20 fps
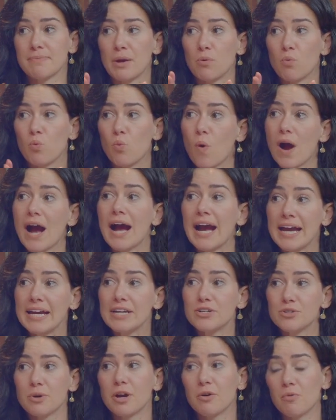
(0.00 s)
my
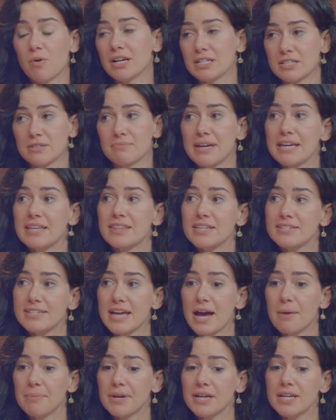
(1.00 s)
why do I want to make this
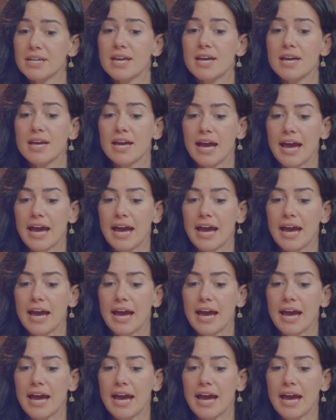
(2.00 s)
happen,